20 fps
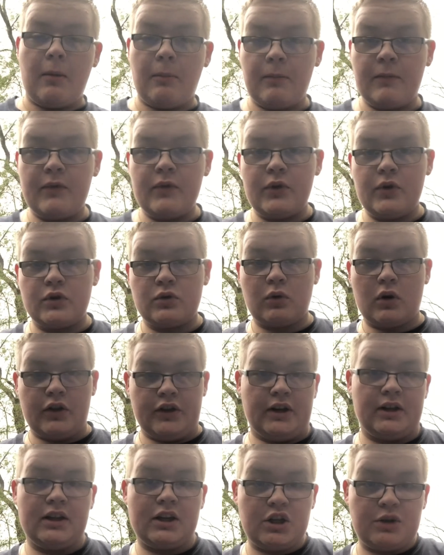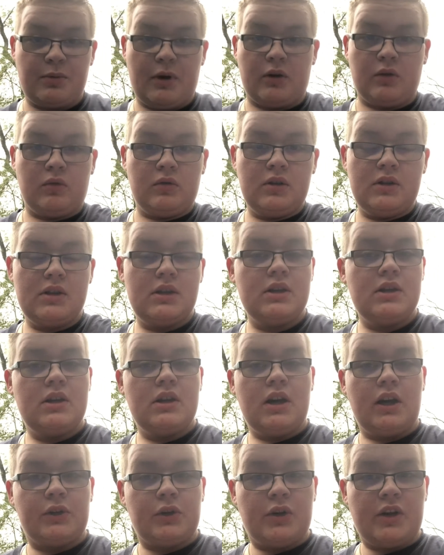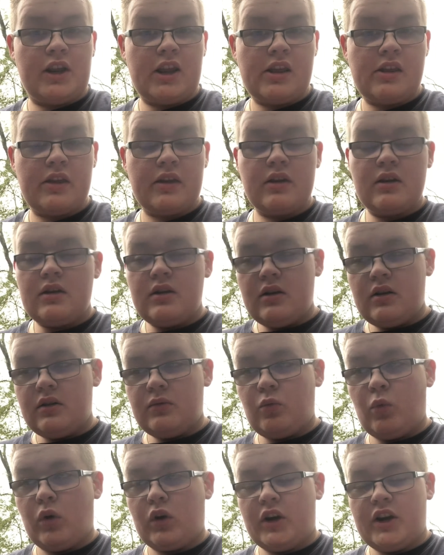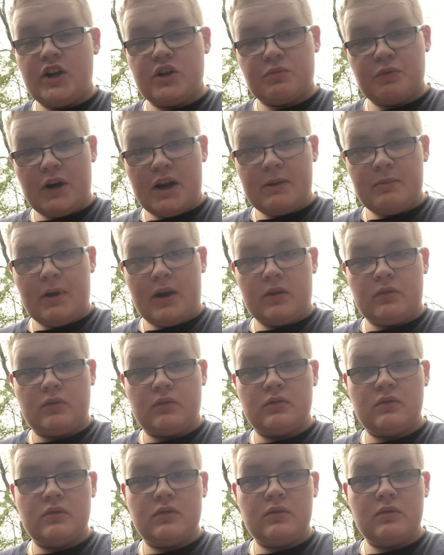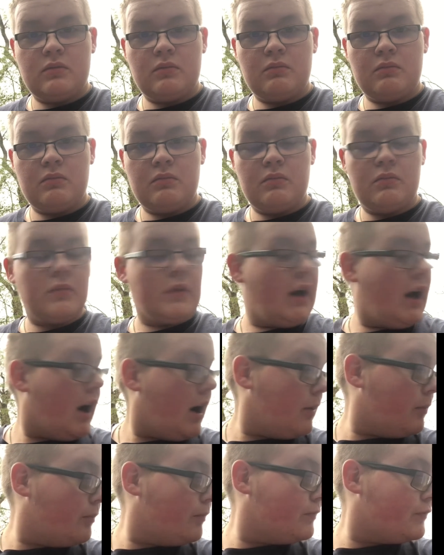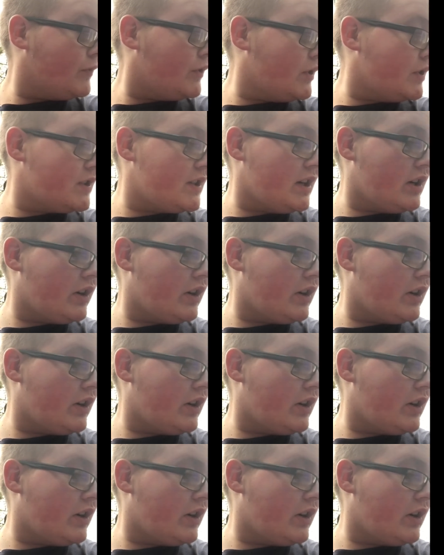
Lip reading: There's one on the clutch pedal underneath, one on each brake pedal, the steering